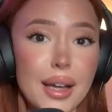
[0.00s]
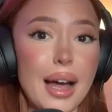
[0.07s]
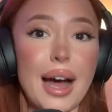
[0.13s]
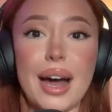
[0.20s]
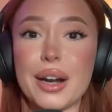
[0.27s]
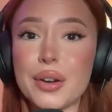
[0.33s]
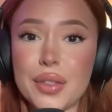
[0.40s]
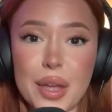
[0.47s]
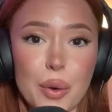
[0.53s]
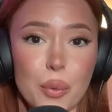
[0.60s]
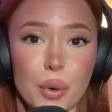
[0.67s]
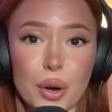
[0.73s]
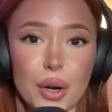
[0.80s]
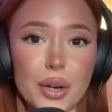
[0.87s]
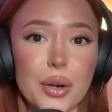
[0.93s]
How do they
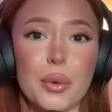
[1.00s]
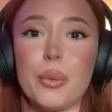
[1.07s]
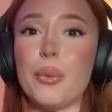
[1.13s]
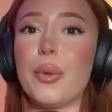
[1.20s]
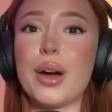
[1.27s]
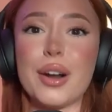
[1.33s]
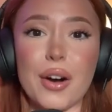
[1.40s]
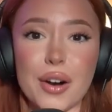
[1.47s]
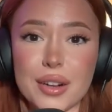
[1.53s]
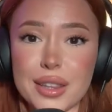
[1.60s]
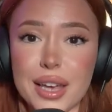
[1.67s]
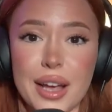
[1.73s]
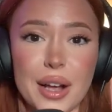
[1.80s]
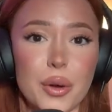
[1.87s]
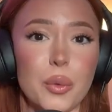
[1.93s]
work? What are
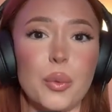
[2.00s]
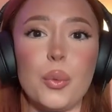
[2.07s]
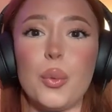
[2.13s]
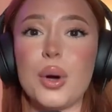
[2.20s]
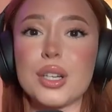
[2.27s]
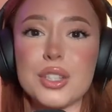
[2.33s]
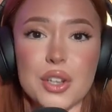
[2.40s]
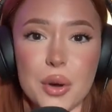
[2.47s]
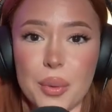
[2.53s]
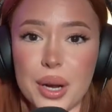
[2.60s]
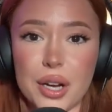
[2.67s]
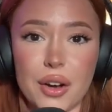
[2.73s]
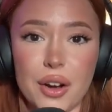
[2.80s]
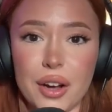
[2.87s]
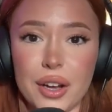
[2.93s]
they? What's
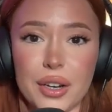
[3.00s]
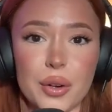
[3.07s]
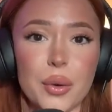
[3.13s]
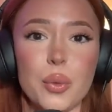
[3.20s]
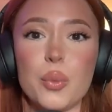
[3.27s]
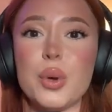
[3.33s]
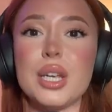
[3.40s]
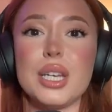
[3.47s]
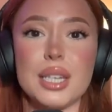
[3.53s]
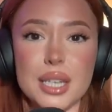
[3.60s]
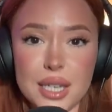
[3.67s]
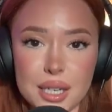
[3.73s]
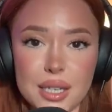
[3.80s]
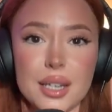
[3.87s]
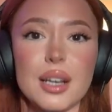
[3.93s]
going on? We
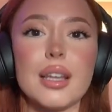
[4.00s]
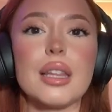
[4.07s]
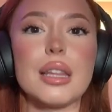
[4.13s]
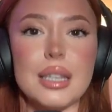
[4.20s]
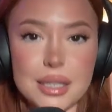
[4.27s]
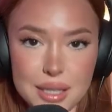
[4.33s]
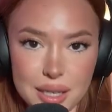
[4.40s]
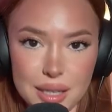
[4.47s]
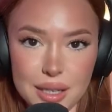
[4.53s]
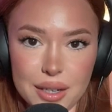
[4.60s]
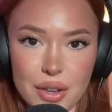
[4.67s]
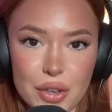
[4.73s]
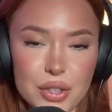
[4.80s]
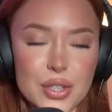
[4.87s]
need the tea.